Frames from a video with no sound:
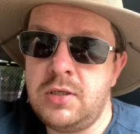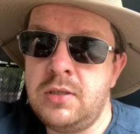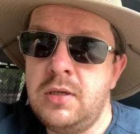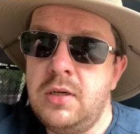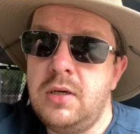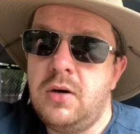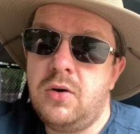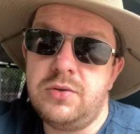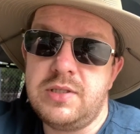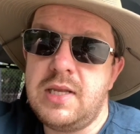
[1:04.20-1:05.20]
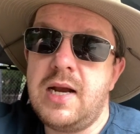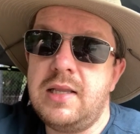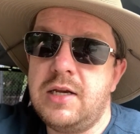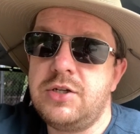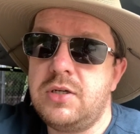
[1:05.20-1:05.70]
or
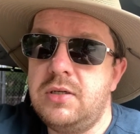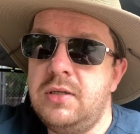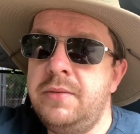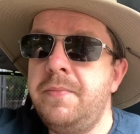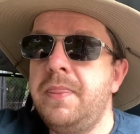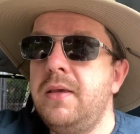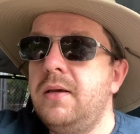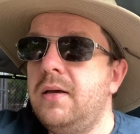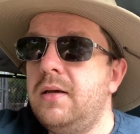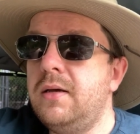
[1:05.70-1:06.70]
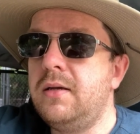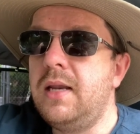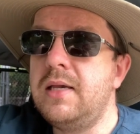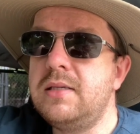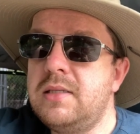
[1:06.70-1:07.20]
start actually
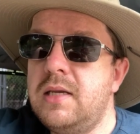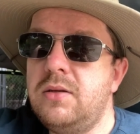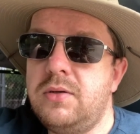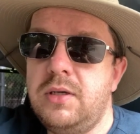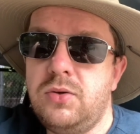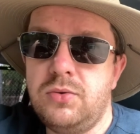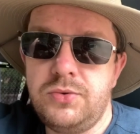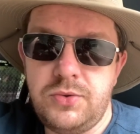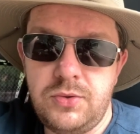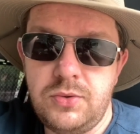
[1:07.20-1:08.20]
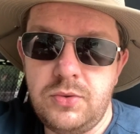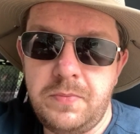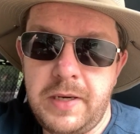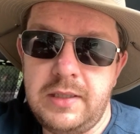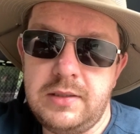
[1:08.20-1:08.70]
less than or equal
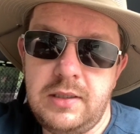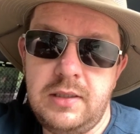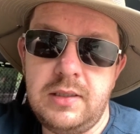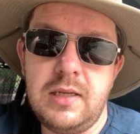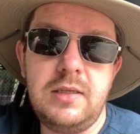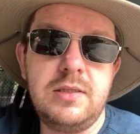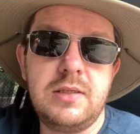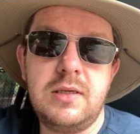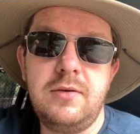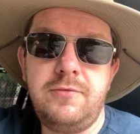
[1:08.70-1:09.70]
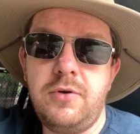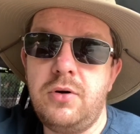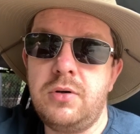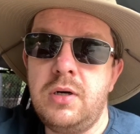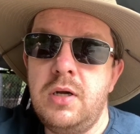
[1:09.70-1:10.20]
to painting that is
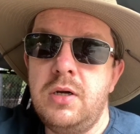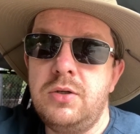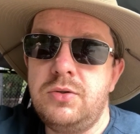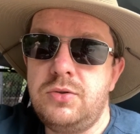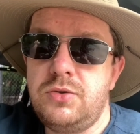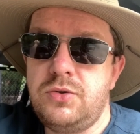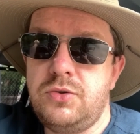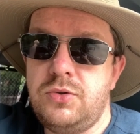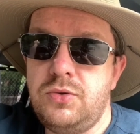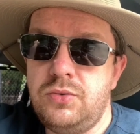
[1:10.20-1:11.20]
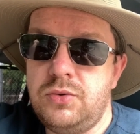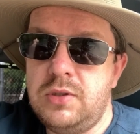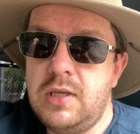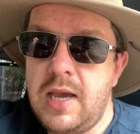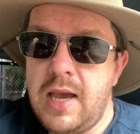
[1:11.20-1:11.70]
for
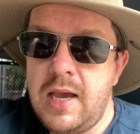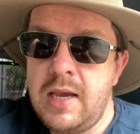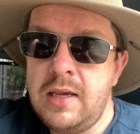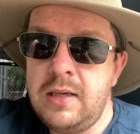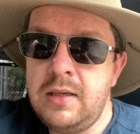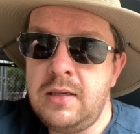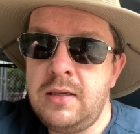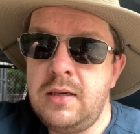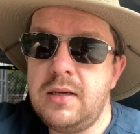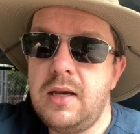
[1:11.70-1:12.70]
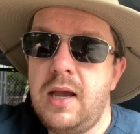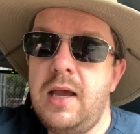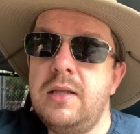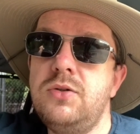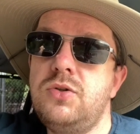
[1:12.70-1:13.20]
today
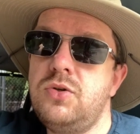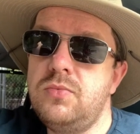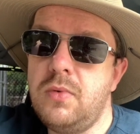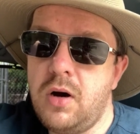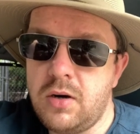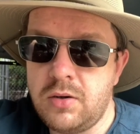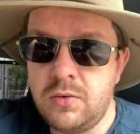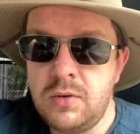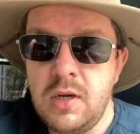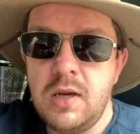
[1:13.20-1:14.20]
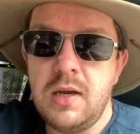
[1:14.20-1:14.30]
and tomorrow.